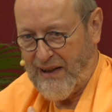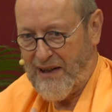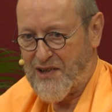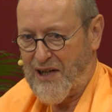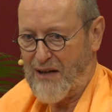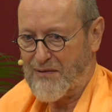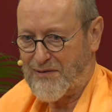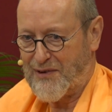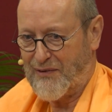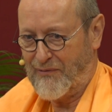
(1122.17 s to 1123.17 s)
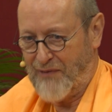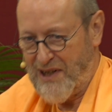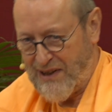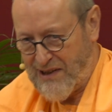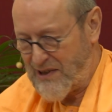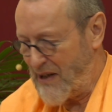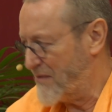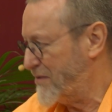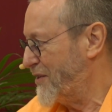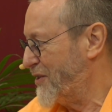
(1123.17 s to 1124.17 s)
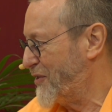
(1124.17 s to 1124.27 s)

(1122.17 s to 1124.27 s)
in itself, with itself.